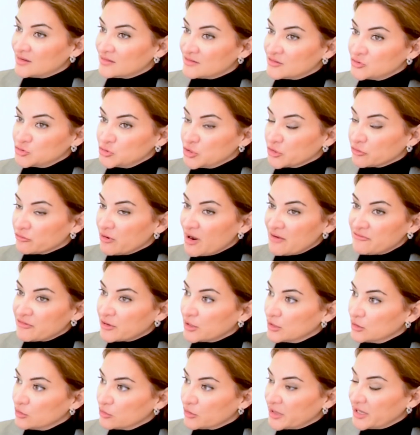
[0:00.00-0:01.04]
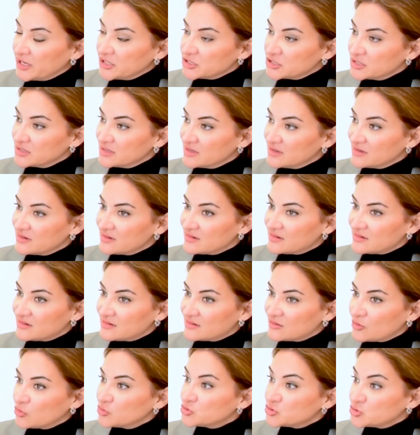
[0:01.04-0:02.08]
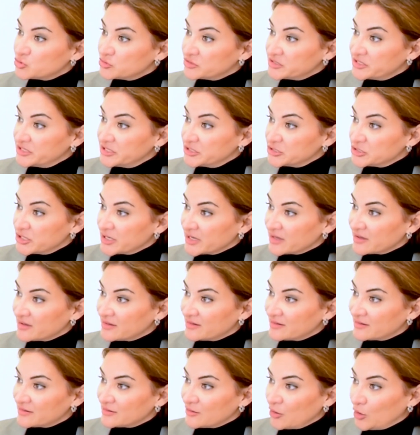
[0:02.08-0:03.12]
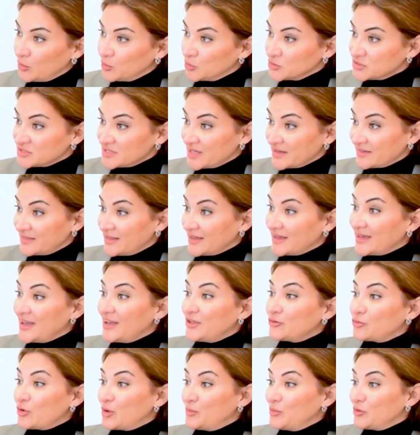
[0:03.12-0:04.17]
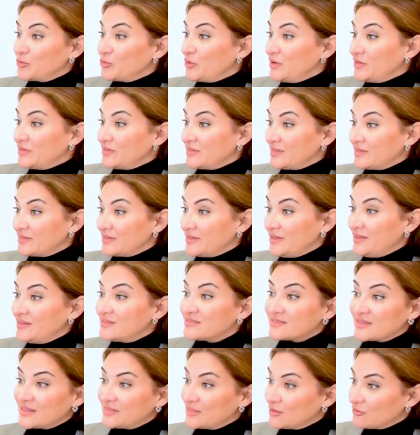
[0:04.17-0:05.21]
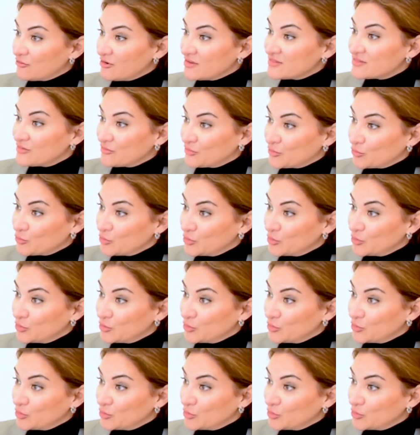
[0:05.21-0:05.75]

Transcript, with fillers: its geographical location is so strategic, almost like the gateway between East and the rest of the